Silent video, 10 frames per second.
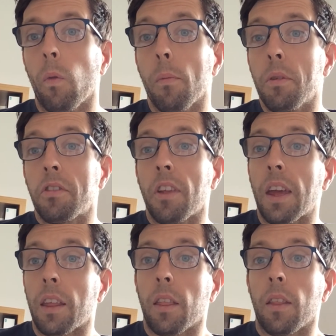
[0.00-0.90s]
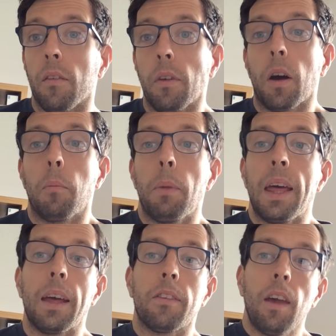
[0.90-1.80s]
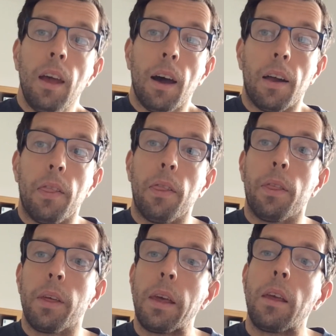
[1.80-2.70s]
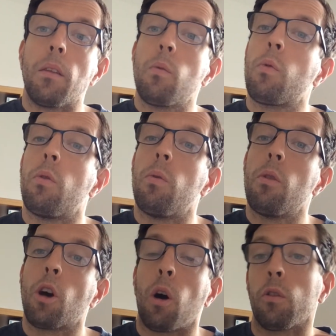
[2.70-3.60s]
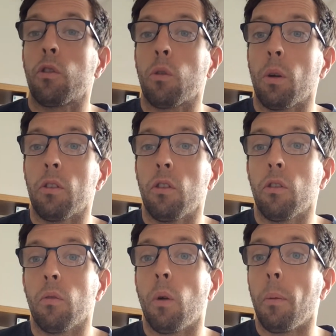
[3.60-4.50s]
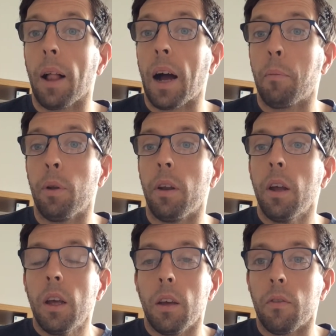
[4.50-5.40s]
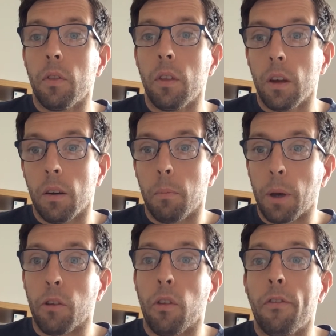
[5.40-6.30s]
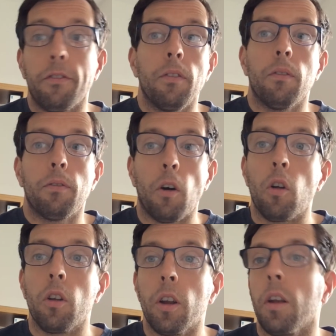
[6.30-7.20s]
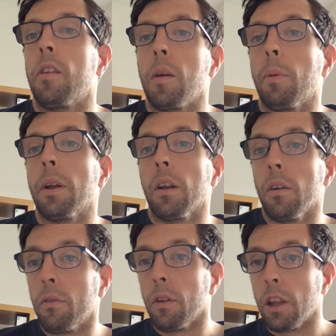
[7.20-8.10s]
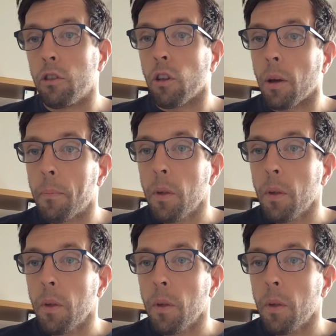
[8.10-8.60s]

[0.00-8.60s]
the mistake that they've now made, and the consequences of what will happen if because they've fallen deeply in love with each other.